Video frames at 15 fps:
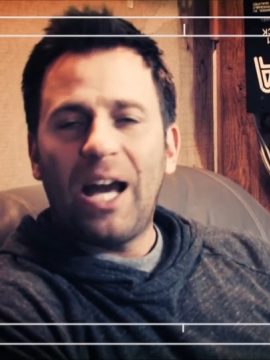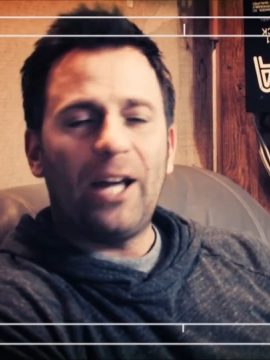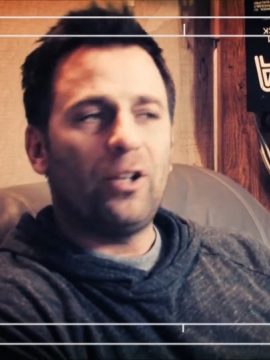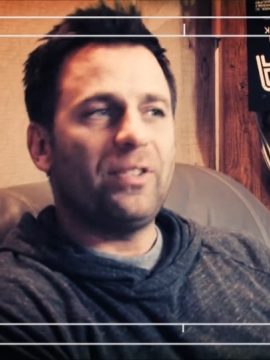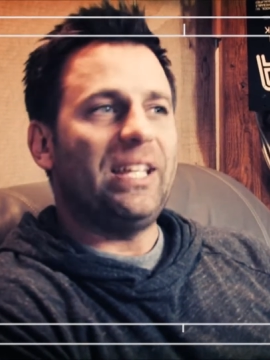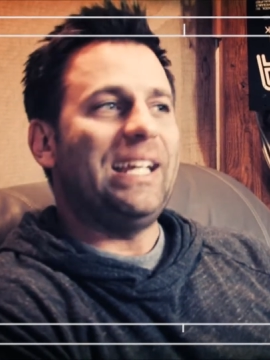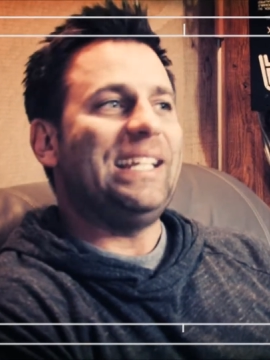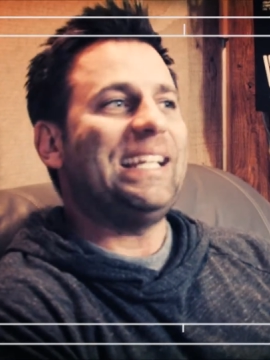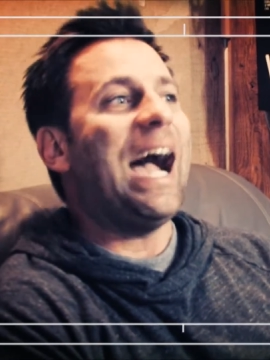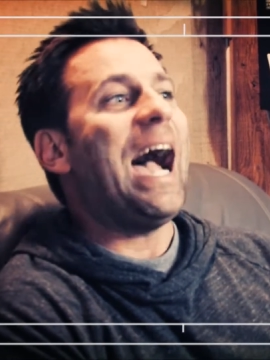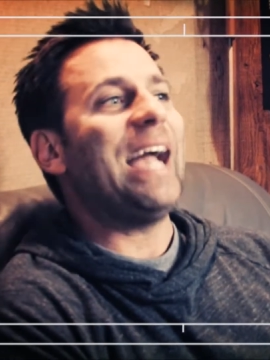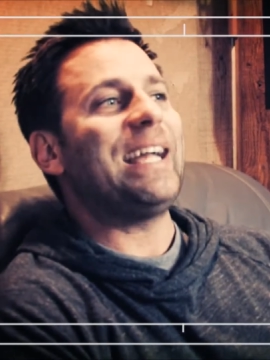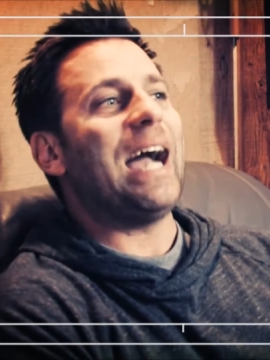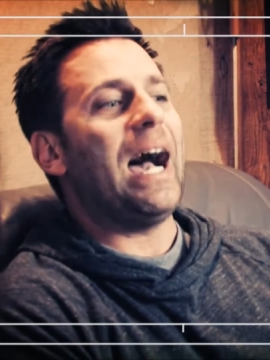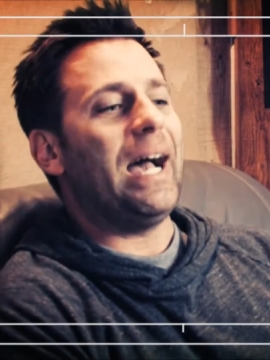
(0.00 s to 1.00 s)
I don't think
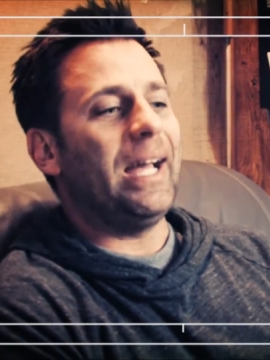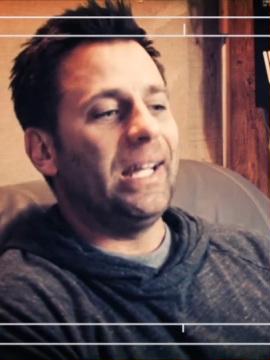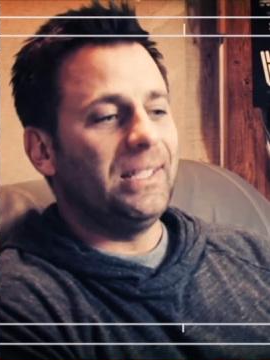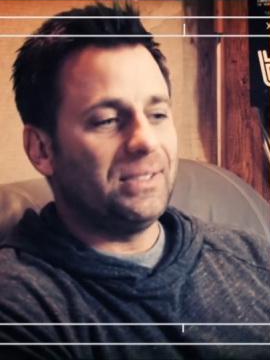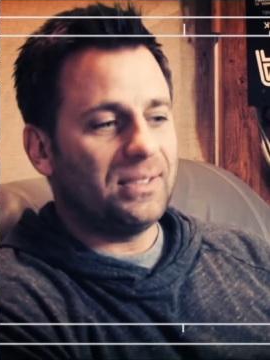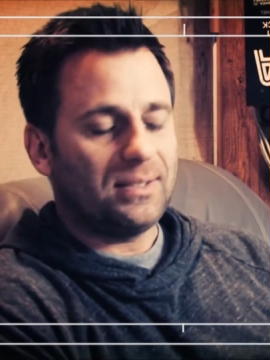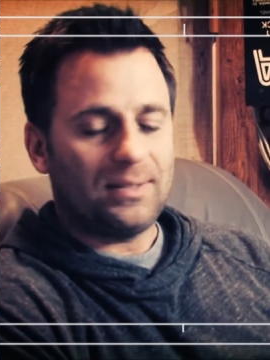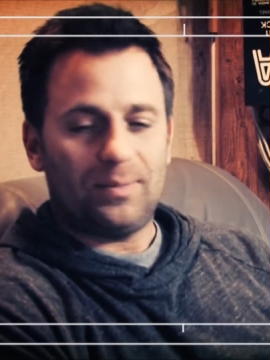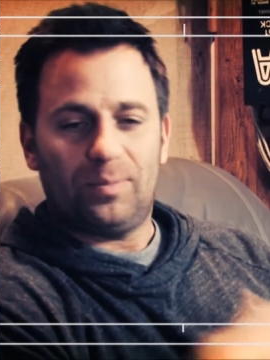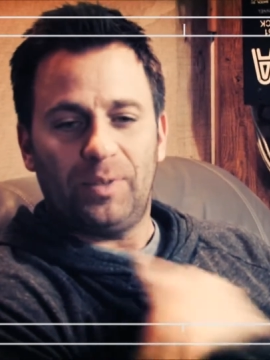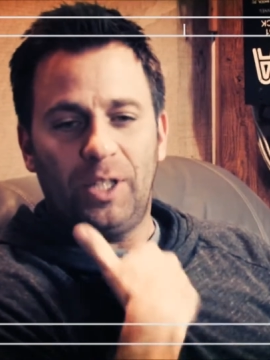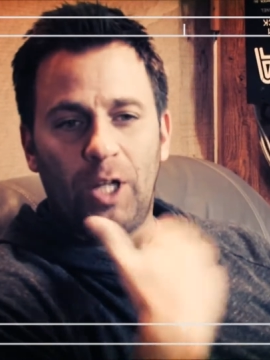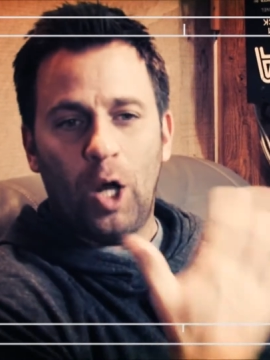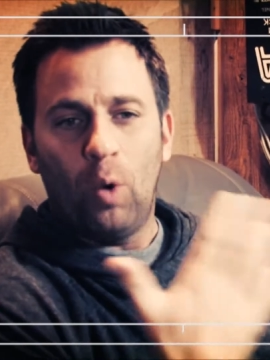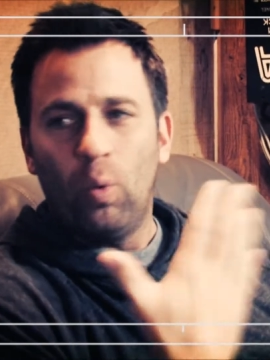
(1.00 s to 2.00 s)
guys,
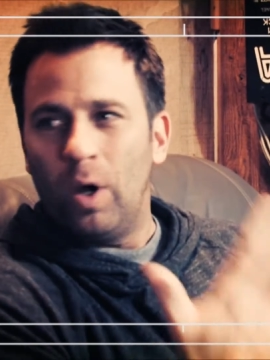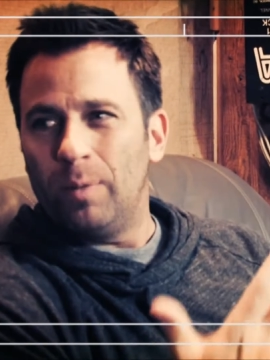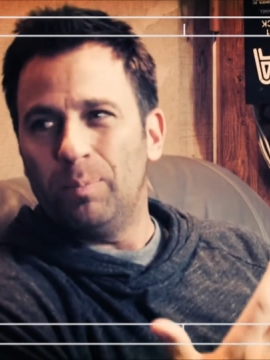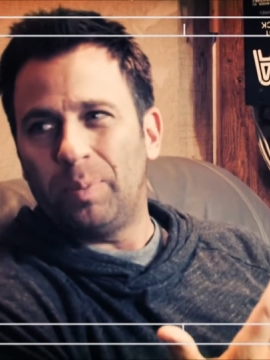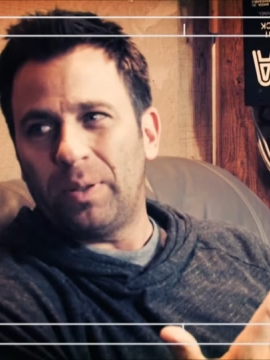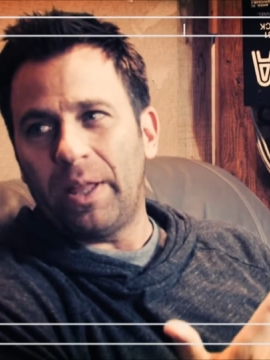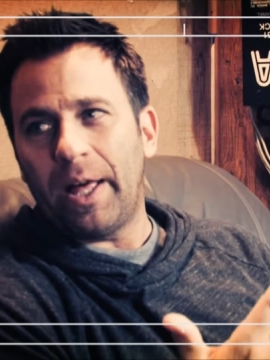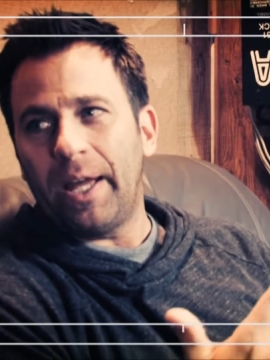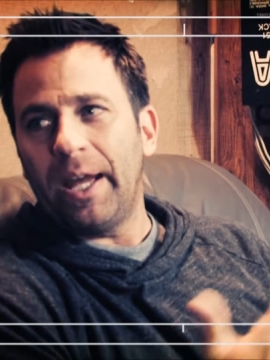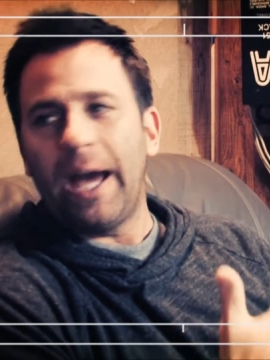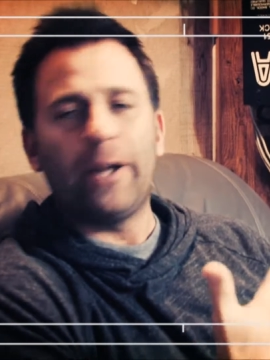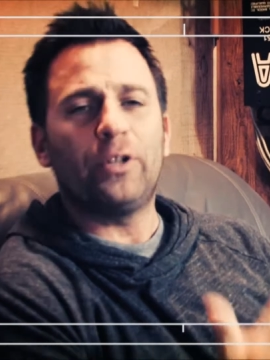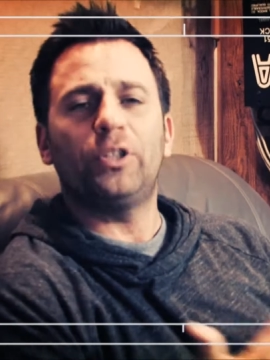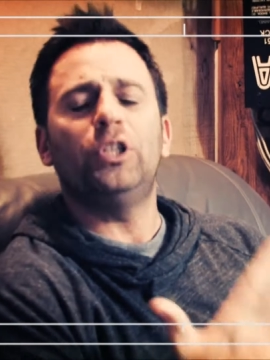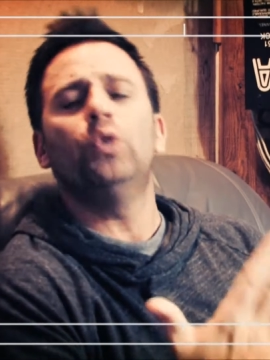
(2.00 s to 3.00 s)
wouldn't play.
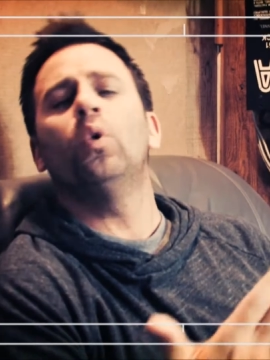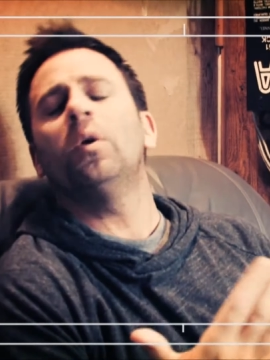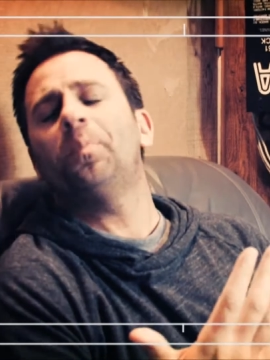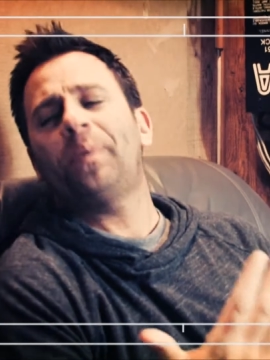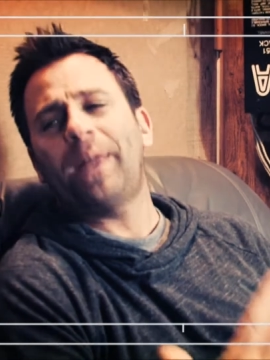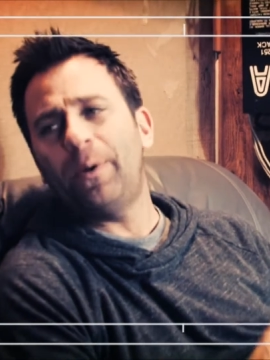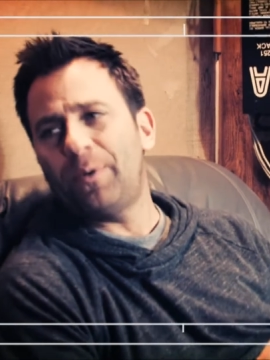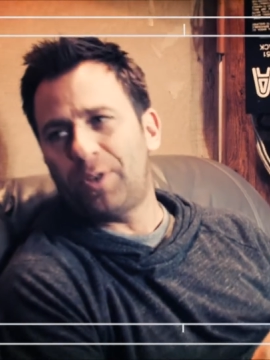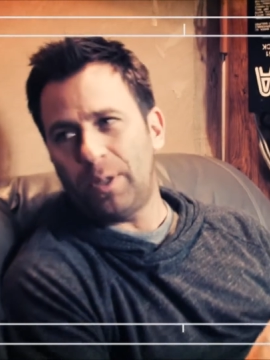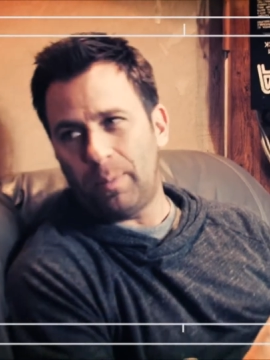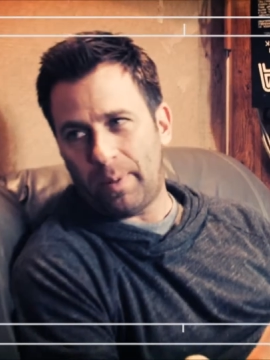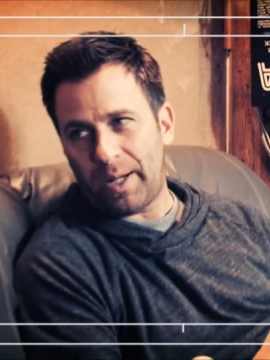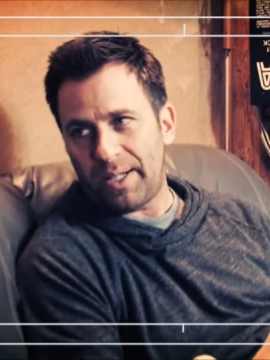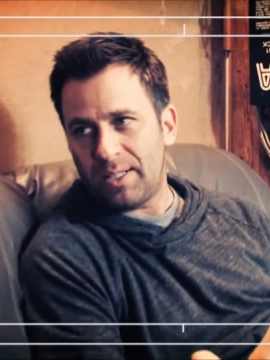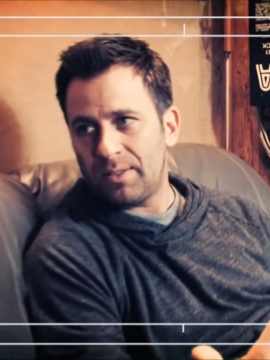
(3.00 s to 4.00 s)
You wouldn't play with your
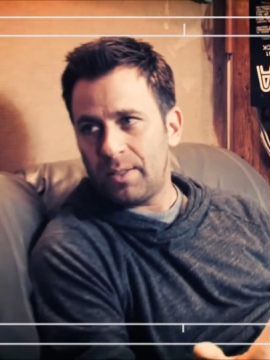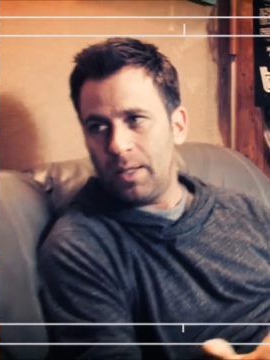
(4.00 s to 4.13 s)
buddies.